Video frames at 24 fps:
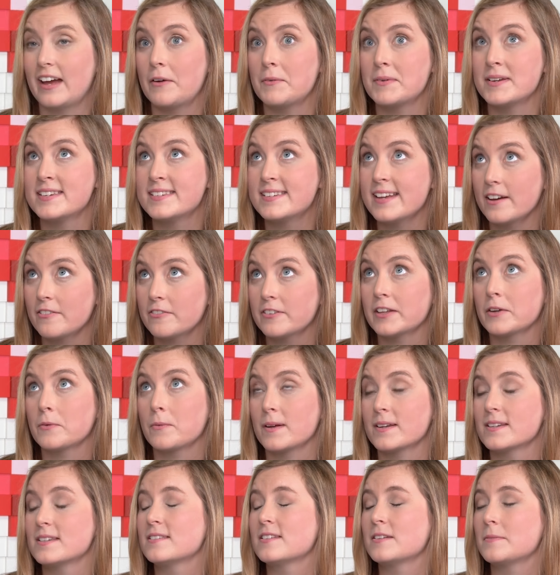I would definitely
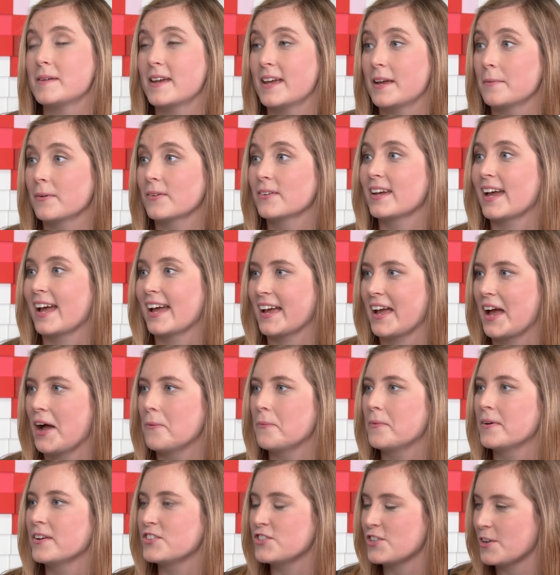want to be able to hang
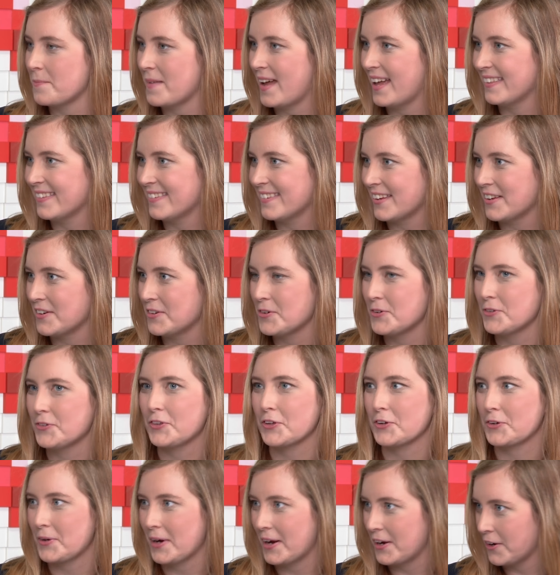out with Jim Henson, who's
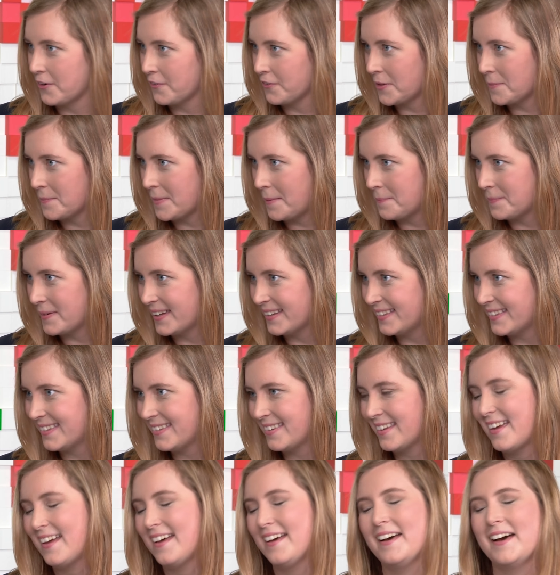the creator of The
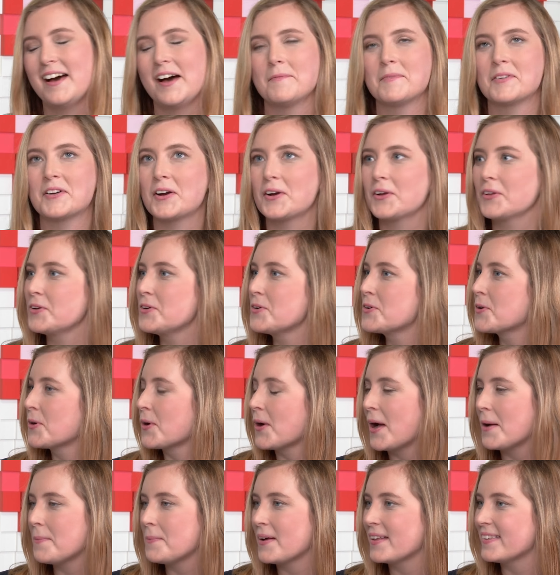Muppets. I'm a girl who grew
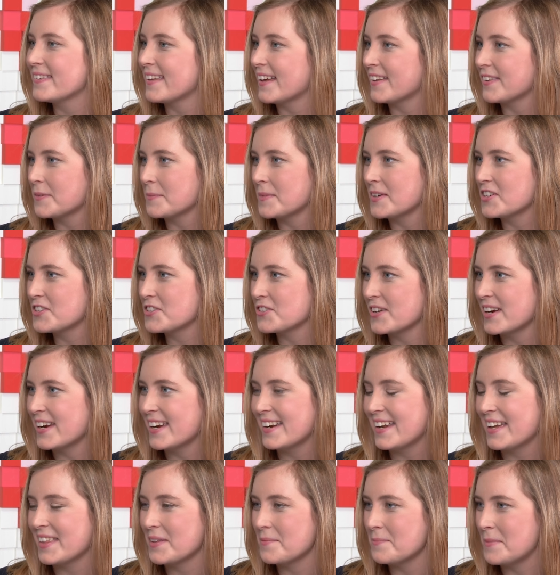up on Sesame
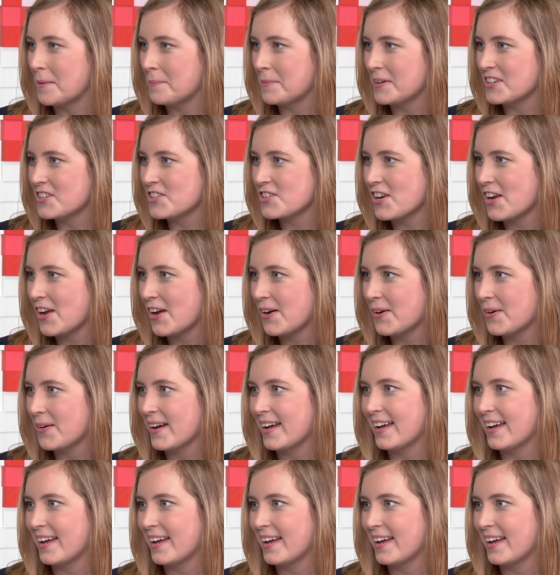Street and The Muppet Show,